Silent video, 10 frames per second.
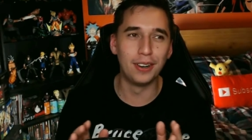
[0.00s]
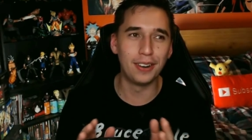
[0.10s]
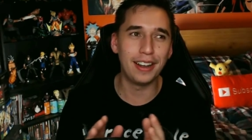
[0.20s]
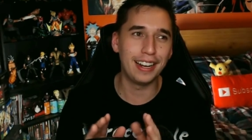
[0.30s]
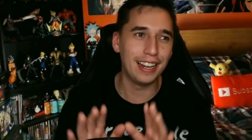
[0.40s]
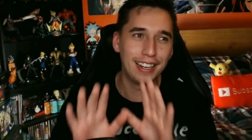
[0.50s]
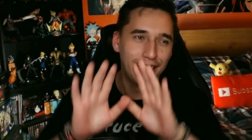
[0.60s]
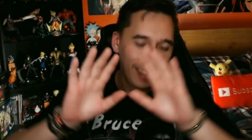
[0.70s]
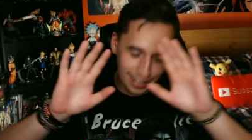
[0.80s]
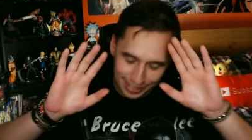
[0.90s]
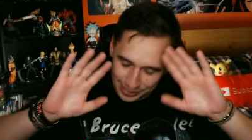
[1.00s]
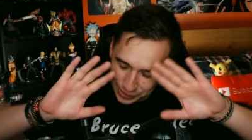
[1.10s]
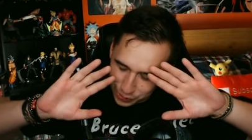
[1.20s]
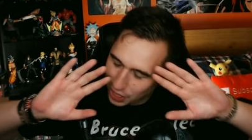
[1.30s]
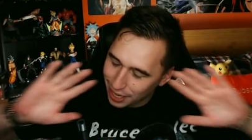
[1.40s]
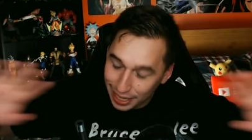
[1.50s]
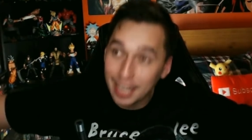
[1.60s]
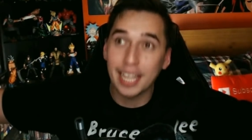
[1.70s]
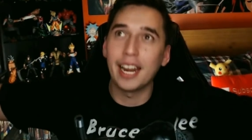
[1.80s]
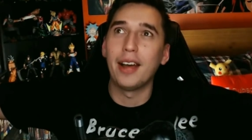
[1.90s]
Alright, let's just gotta
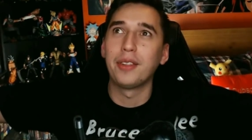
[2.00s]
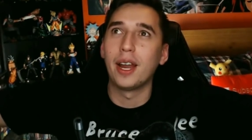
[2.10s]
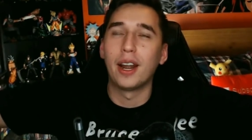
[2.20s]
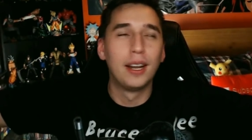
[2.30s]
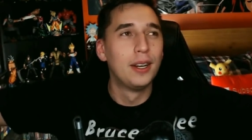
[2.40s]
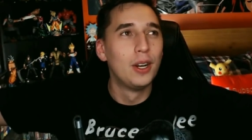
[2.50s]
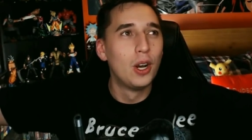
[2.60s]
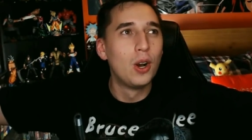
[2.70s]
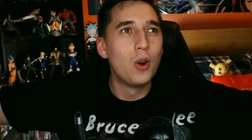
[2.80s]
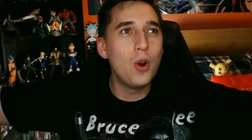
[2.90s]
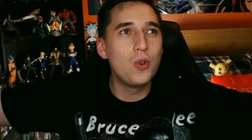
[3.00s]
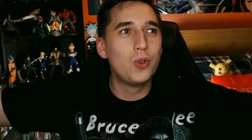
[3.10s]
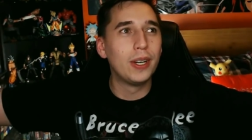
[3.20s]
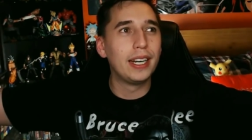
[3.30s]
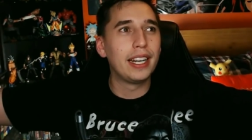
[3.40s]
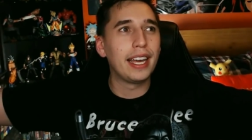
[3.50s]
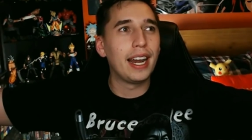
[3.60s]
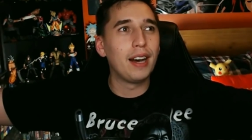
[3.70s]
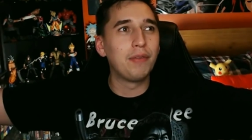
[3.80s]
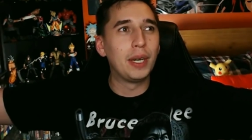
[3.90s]
get that out there. Whew, I need to get
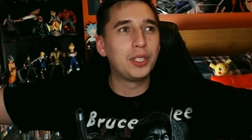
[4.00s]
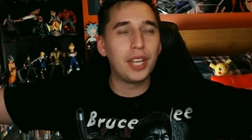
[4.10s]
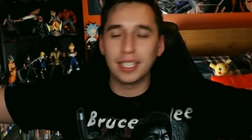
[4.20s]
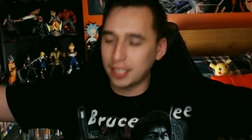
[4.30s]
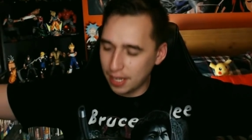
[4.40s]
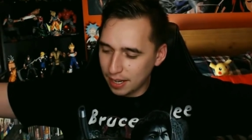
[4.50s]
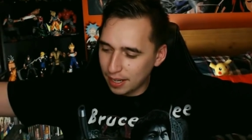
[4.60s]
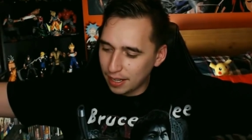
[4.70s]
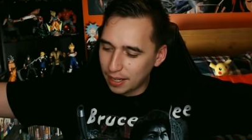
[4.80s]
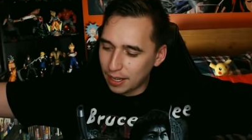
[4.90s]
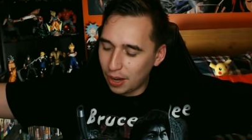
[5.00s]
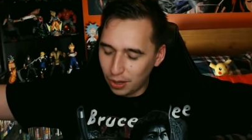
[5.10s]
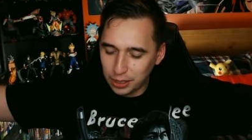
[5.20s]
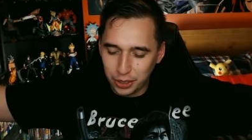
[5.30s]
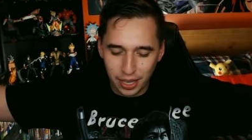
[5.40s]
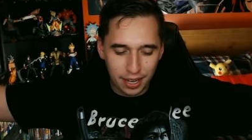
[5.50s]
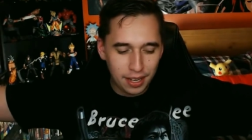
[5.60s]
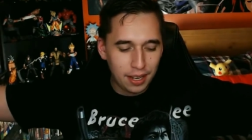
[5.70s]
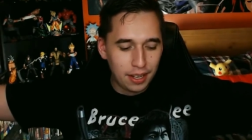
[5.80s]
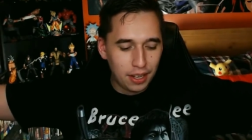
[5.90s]
it off my chest. Holy shit.
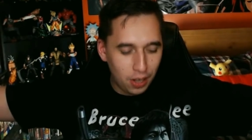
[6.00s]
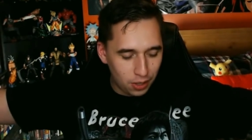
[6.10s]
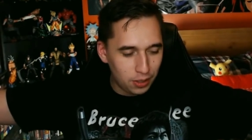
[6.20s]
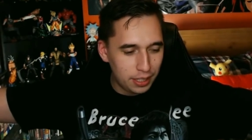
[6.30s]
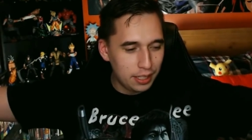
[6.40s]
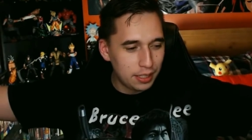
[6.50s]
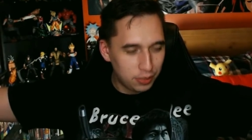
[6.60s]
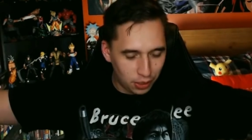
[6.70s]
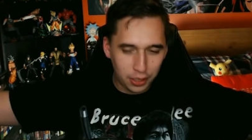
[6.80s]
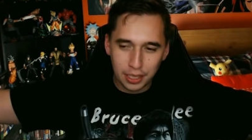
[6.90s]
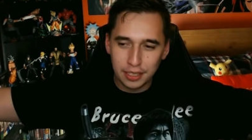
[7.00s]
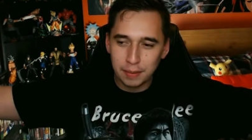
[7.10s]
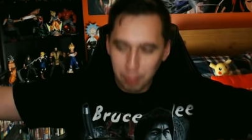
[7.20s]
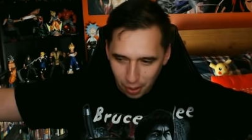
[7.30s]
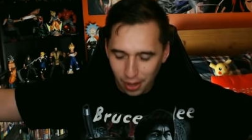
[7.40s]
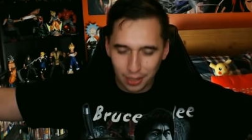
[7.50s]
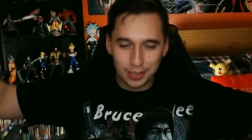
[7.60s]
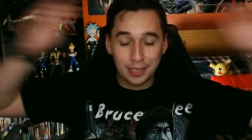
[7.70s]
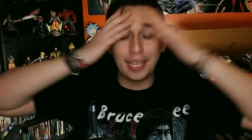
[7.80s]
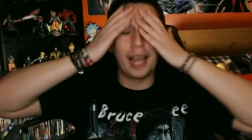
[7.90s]
Holy fucking balls.